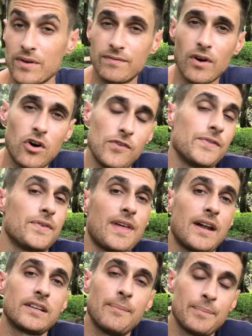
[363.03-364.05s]
involved with
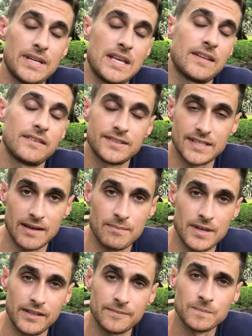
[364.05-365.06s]
that company at the time
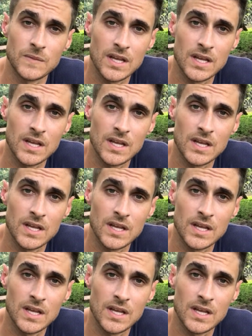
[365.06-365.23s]
being.